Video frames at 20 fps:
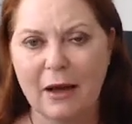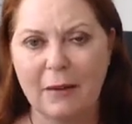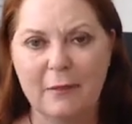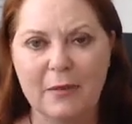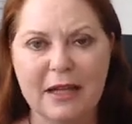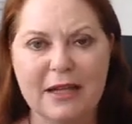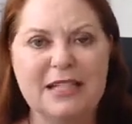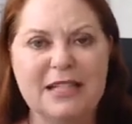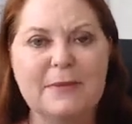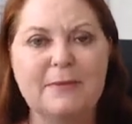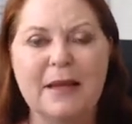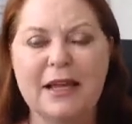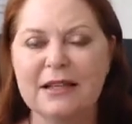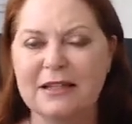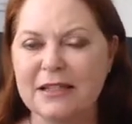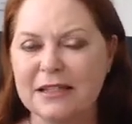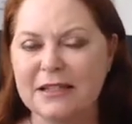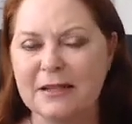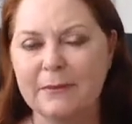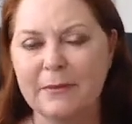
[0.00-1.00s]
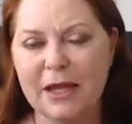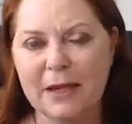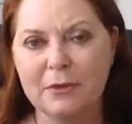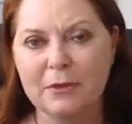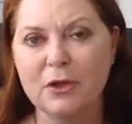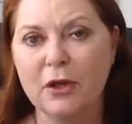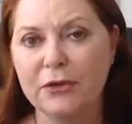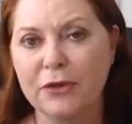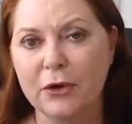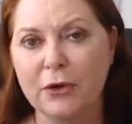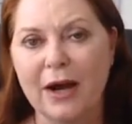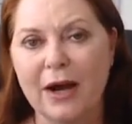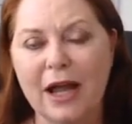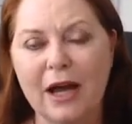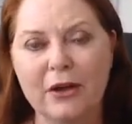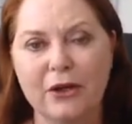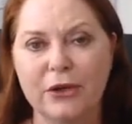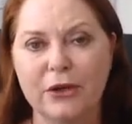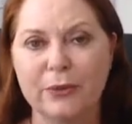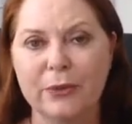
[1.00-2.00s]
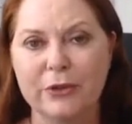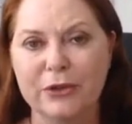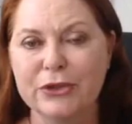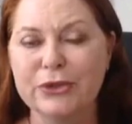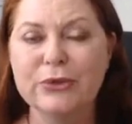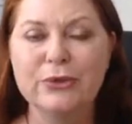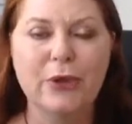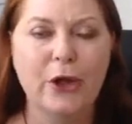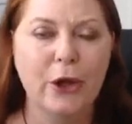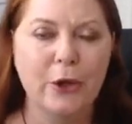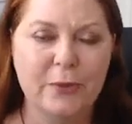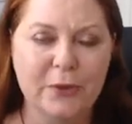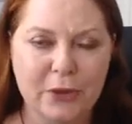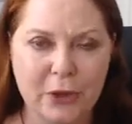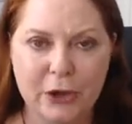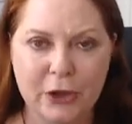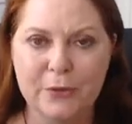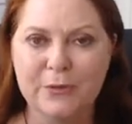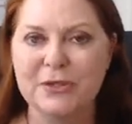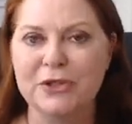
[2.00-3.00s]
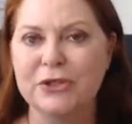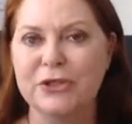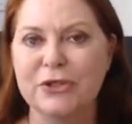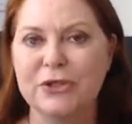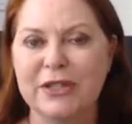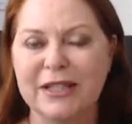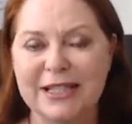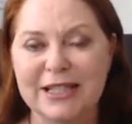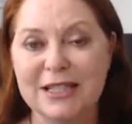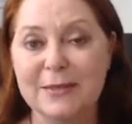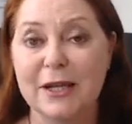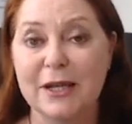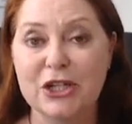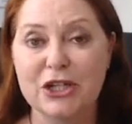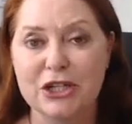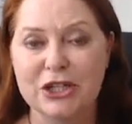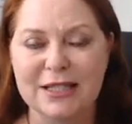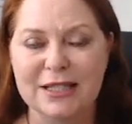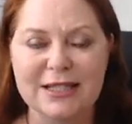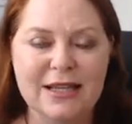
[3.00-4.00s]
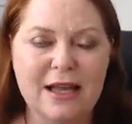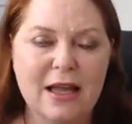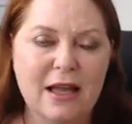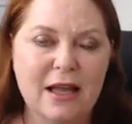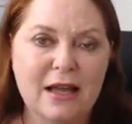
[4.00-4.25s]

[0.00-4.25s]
inspectors and people on the ground who will do the open homes and do the inspections.